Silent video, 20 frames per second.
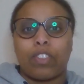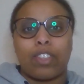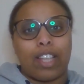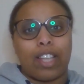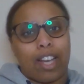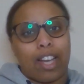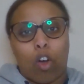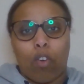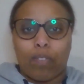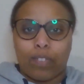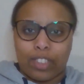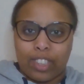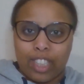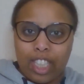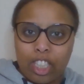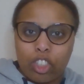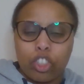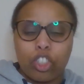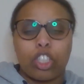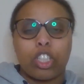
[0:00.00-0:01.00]
that
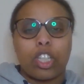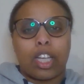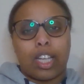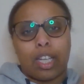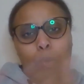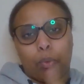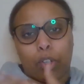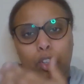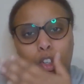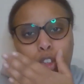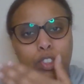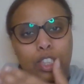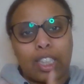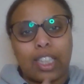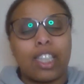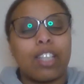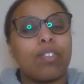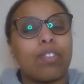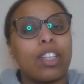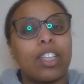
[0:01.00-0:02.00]
conversation, he went off to
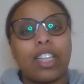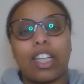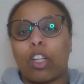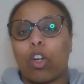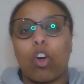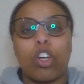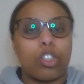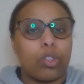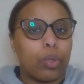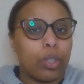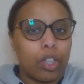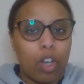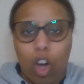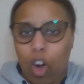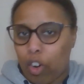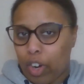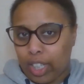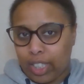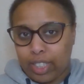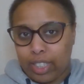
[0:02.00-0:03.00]
Cleveland and got into a
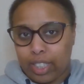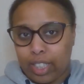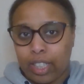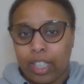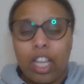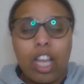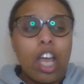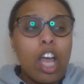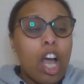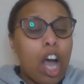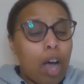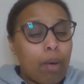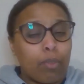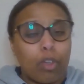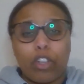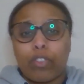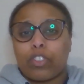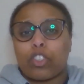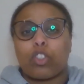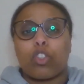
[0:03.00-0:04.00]
car accident. I'm
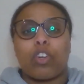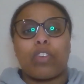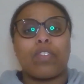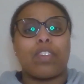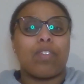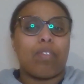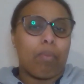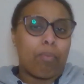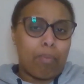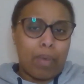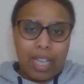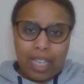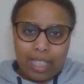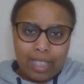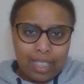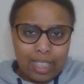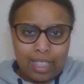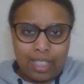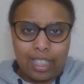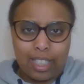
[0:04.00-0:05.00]
not even sure if he even
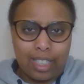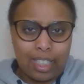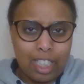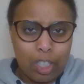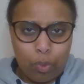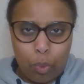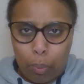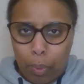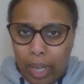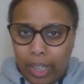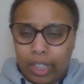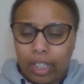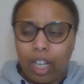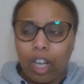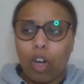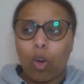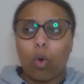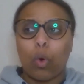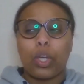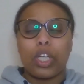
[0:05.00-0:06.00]
made it to see
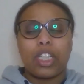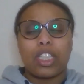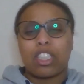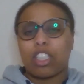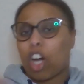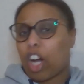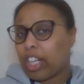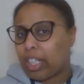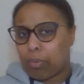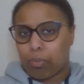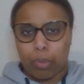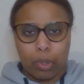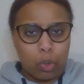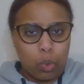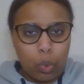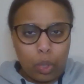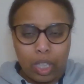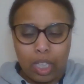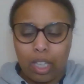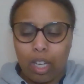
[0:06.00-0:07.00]
Rebecca or he died in
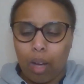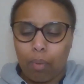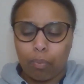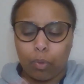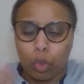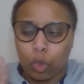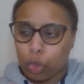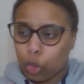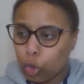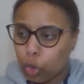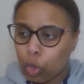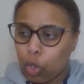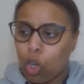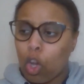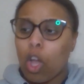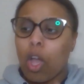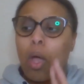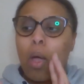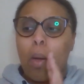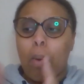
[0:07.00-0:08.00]
between. I'm not
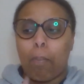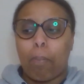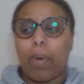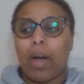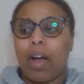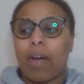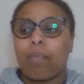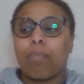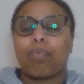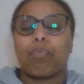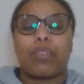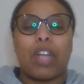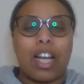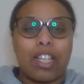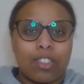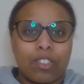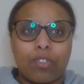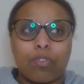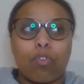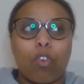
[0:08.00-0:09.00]
sure. But
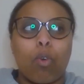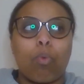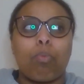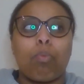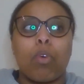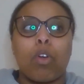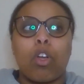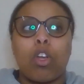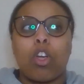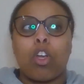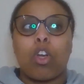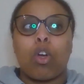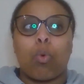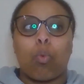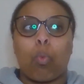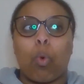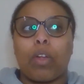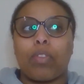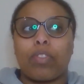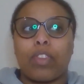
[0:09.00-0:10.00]
that's from
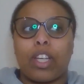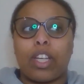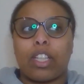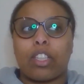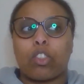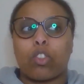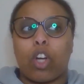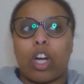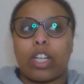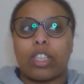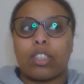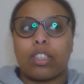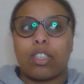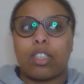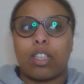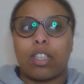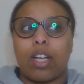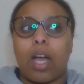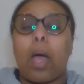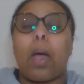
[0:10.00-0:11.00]
what they're trying
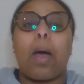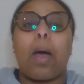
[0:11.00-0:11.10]
to